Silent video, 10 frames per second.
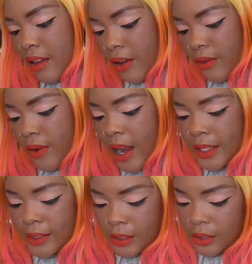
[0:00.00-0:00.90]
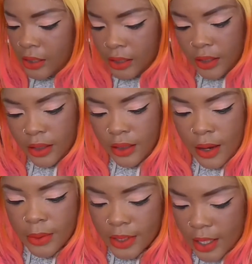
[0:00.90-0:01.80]
All right,
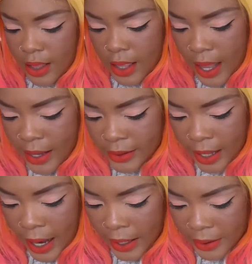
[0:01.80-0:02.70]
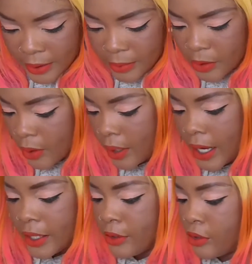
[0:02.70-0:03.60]
that was the last item. So I got